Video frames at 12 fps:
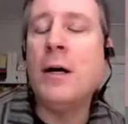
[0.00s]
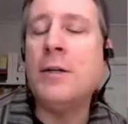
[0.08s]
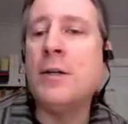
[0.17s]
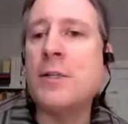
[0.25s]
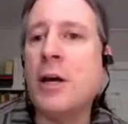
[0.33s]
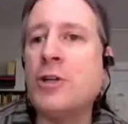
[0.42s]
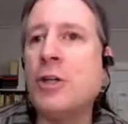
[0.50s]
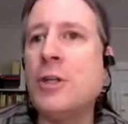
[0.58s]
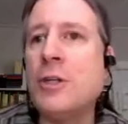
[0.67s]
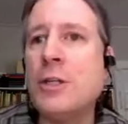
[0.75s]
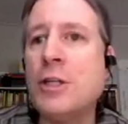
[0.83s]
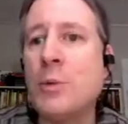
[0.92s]

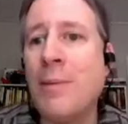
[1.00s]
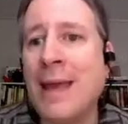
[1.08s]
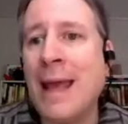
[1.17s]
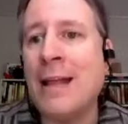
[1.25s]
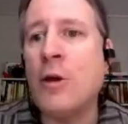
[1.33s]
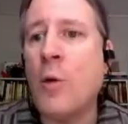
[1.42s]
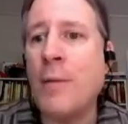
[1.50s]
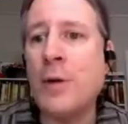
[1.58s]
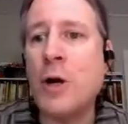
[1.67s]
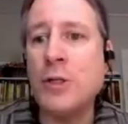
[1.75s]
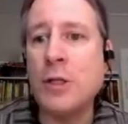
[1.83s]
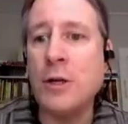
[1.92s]
discussions since we began the
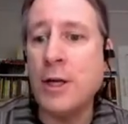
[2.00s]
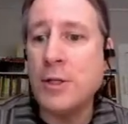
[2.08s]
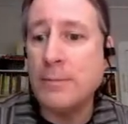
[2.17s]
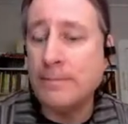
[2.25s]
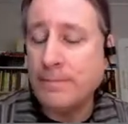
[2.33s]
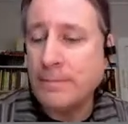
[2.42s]
webinar series.